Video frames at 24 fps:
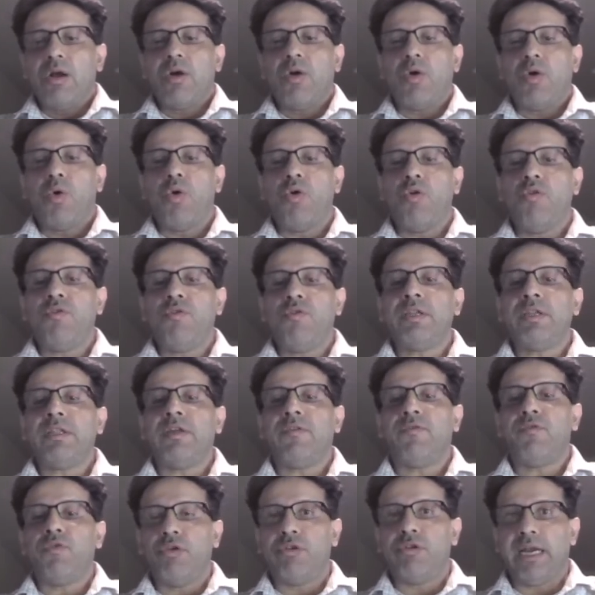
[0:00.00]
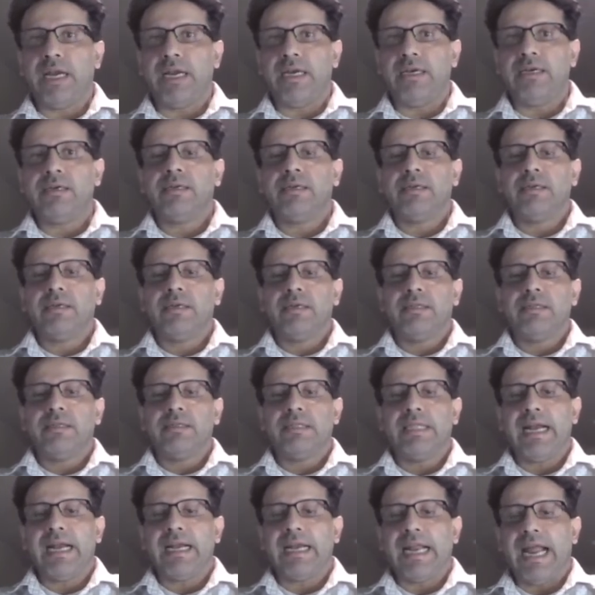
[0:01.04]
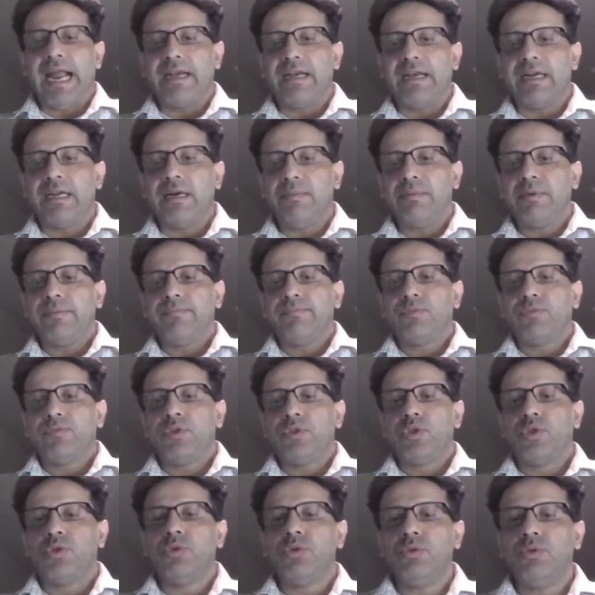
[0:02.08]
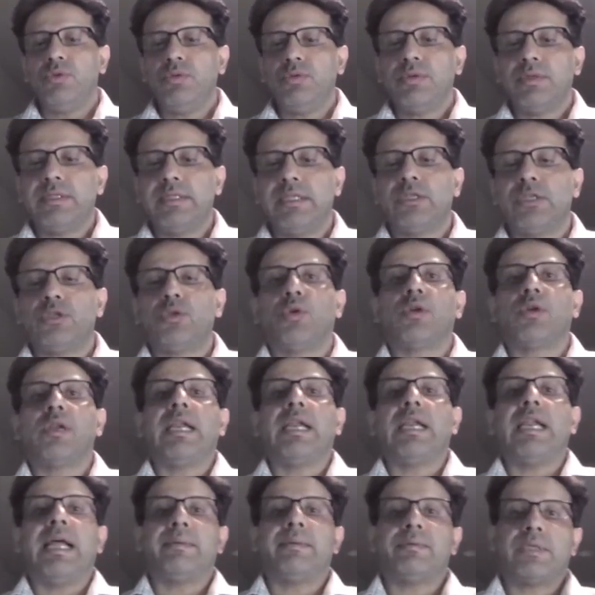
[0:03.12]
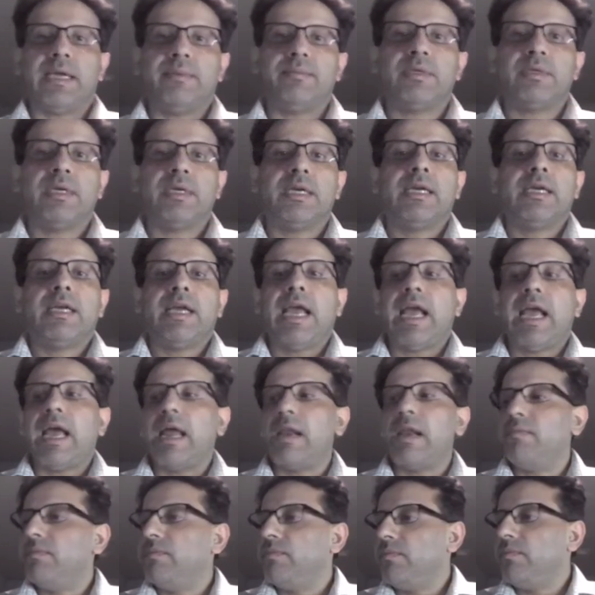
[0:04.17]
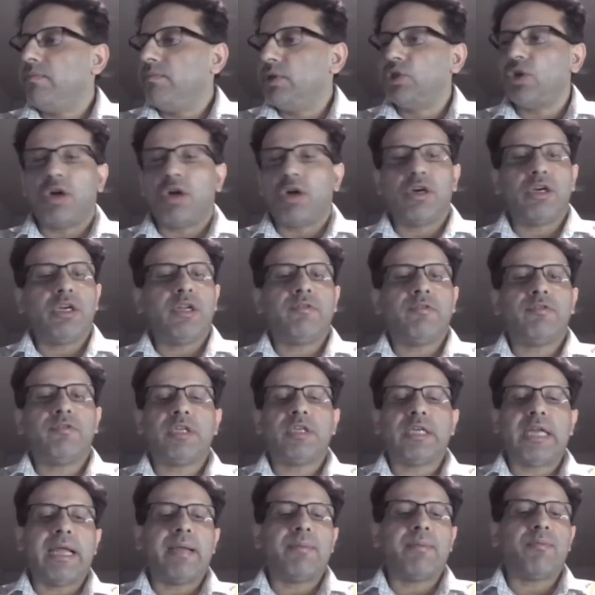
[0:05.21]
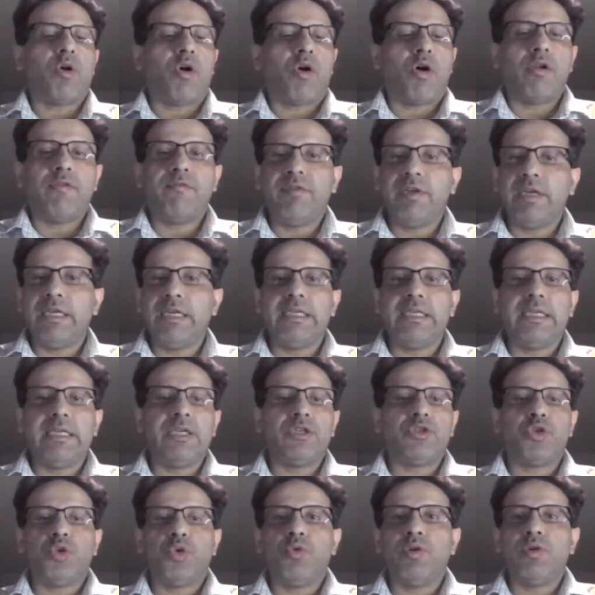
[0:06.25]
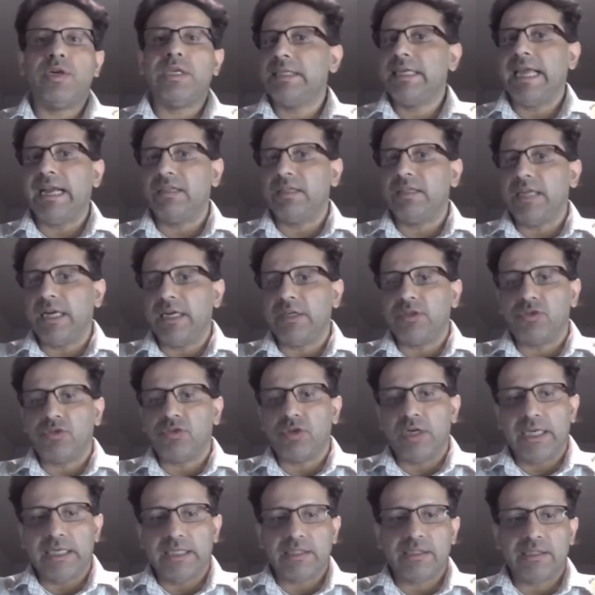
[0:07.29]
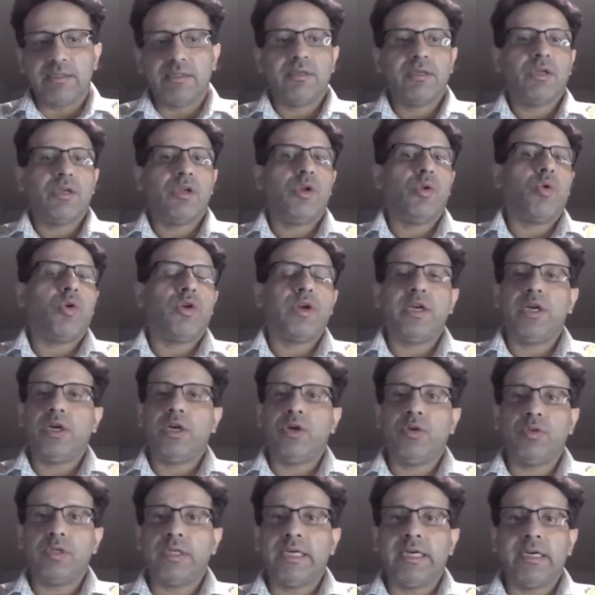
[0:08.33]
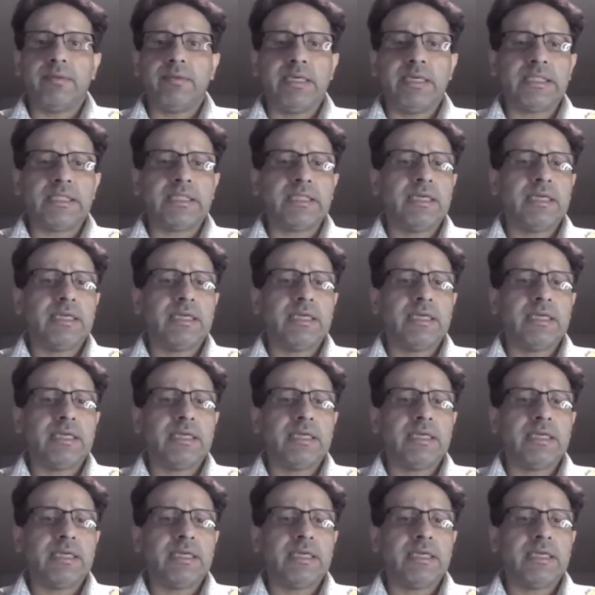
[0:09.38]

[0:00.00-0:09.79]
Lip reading: over the full run, that added up to this total elapsed time. And majority of the time, all we need to do is get that trace, load it into the database.